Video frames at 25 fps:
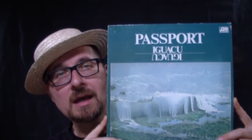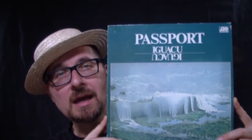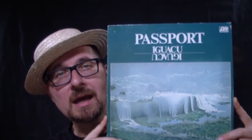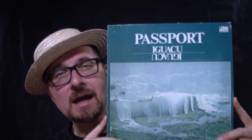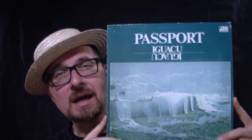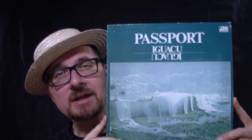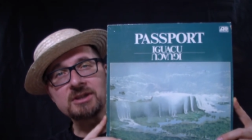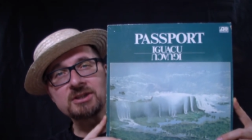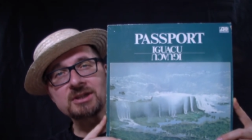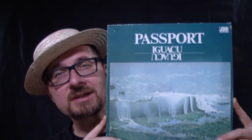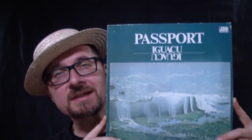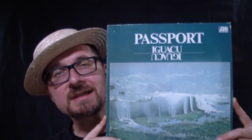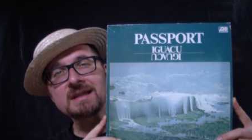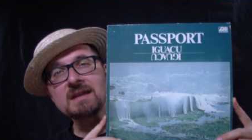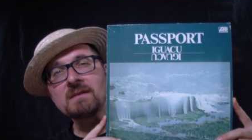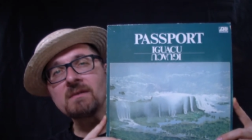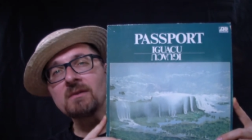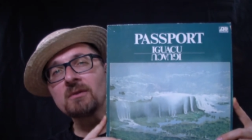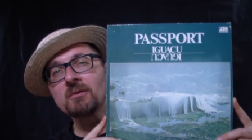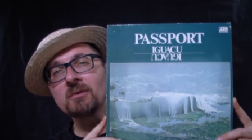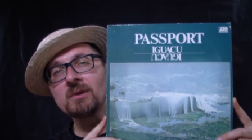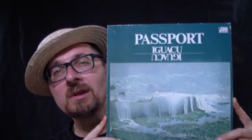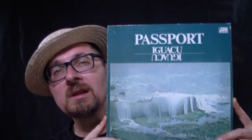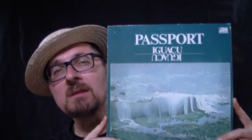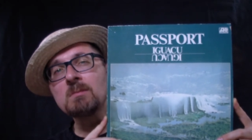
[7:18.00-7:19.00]
I just
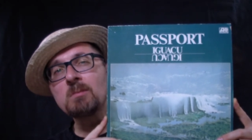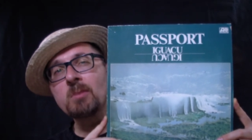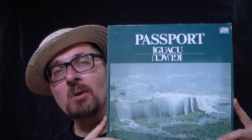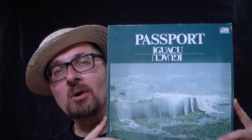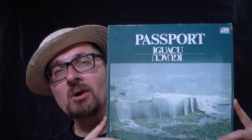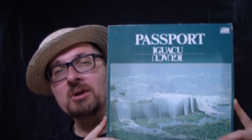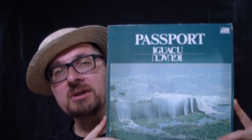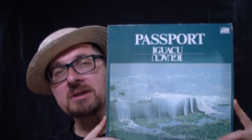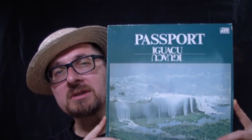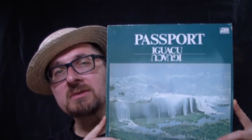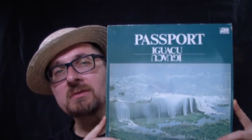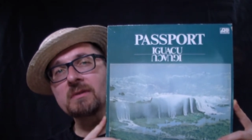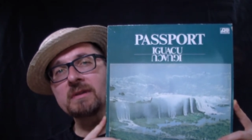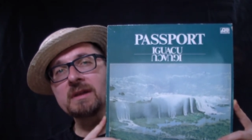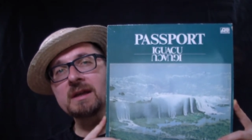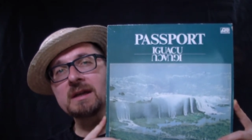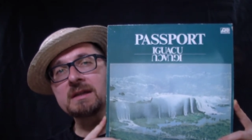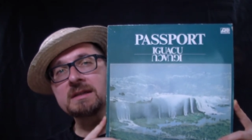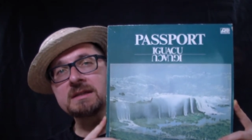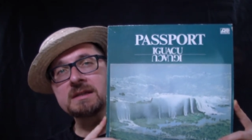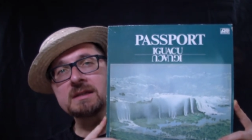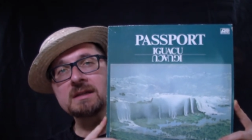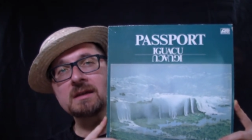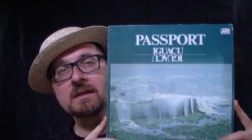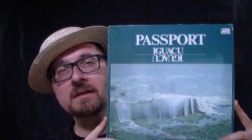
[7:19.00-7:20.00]
never really bought into the
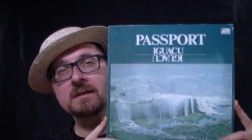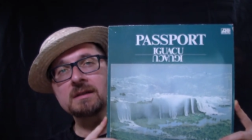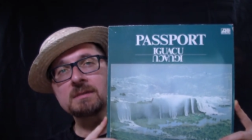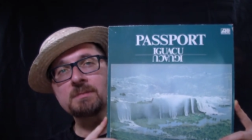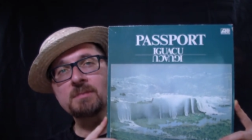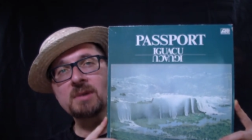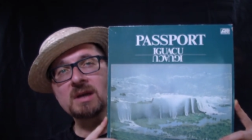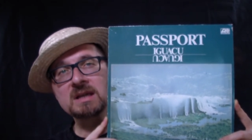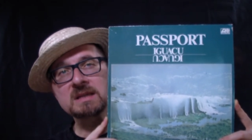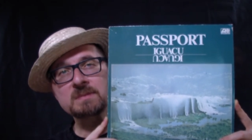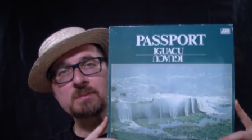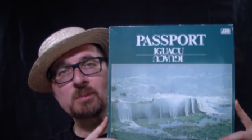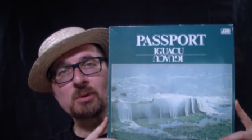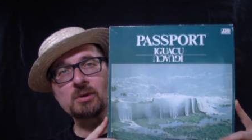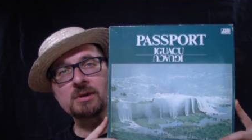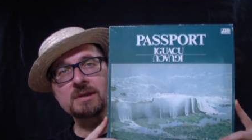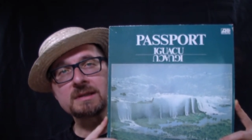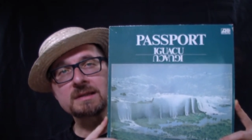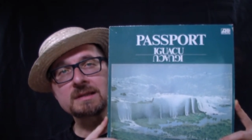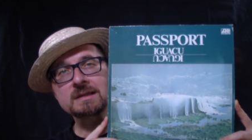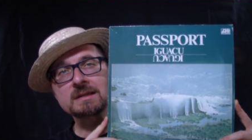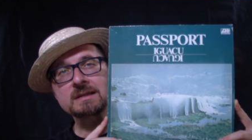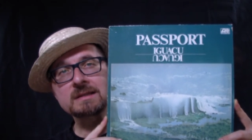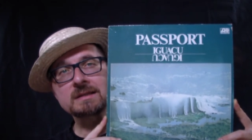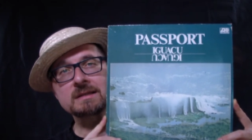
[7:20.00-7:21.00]
idea that Passport
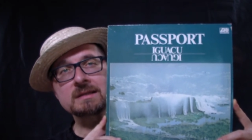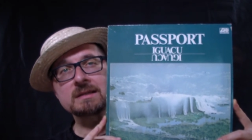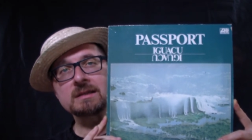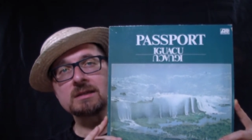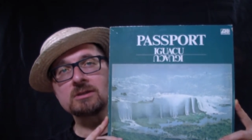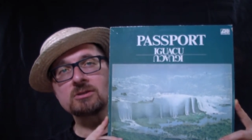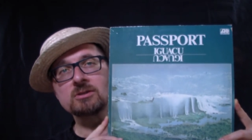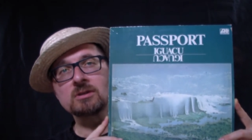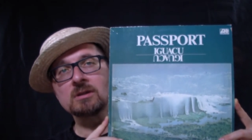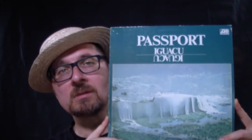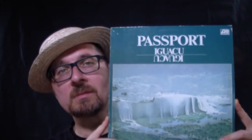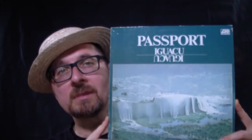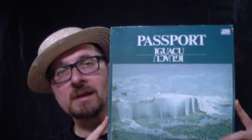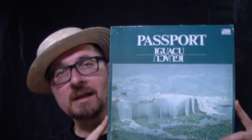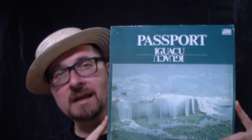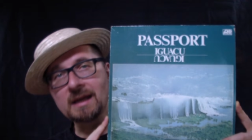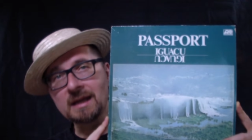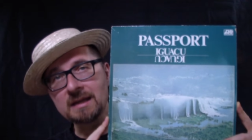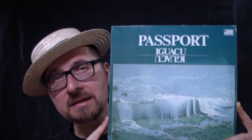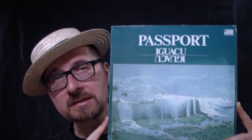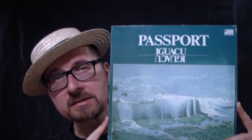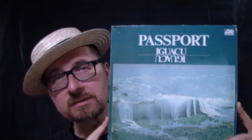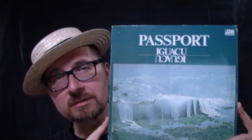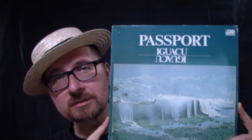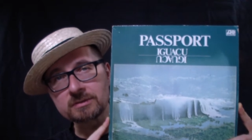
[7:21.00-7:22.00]
is the German
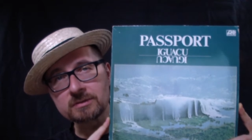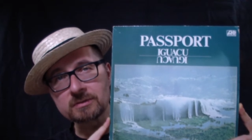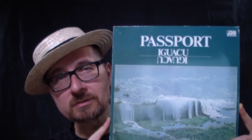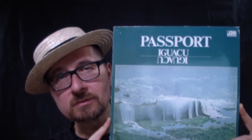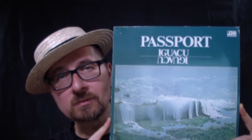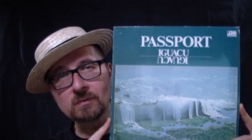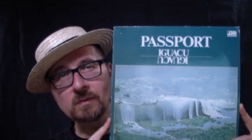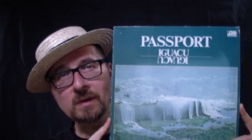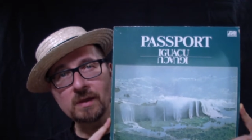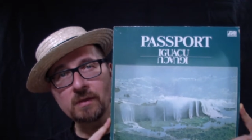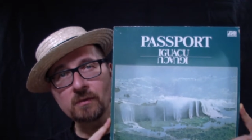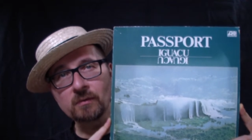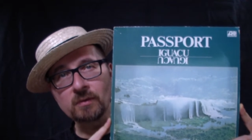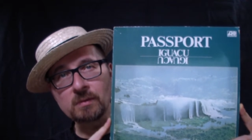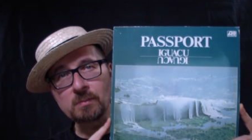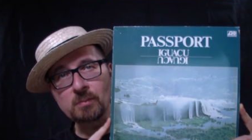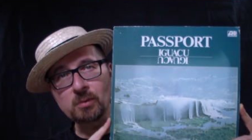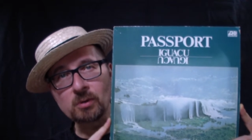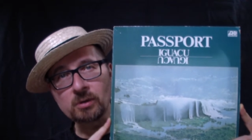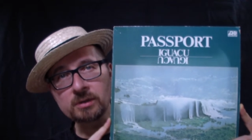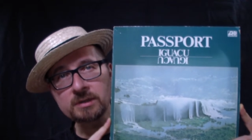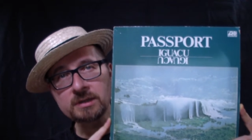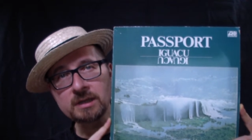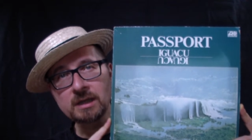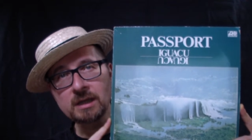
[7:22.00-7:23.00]
answer to Weather
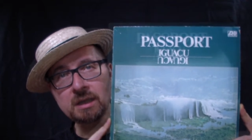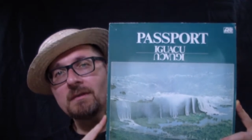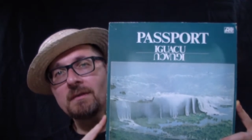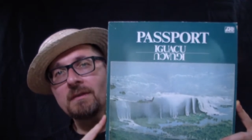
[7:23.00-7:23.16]
Report.